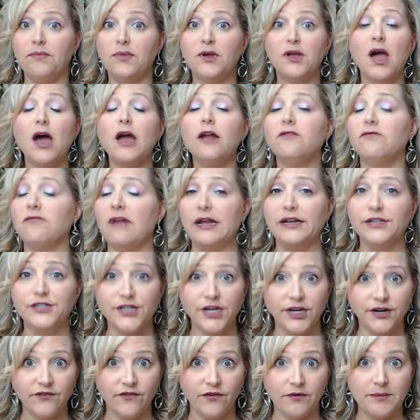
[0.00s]

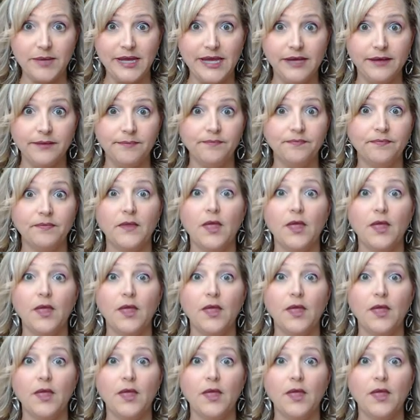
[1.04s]
gut-wrenching for me.